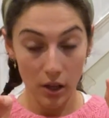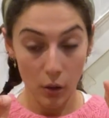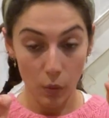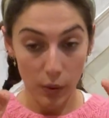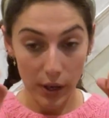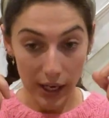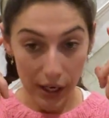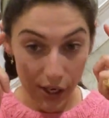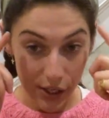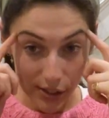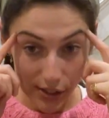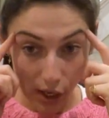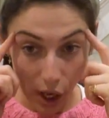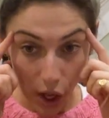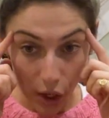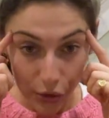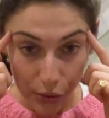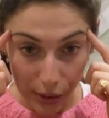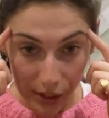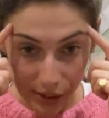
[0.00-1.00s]
We're going to
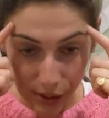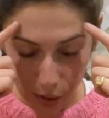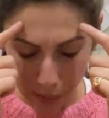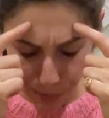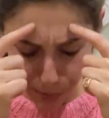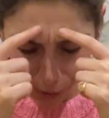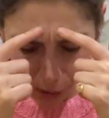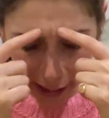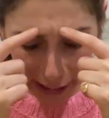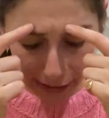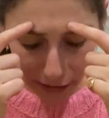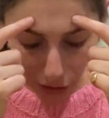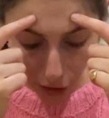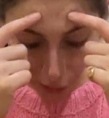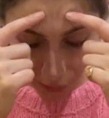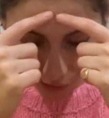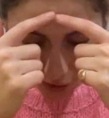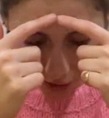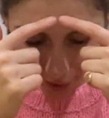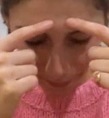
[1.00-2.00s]
start doing some brain
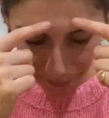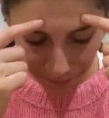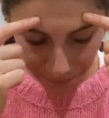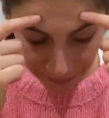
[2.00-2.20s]
yoga.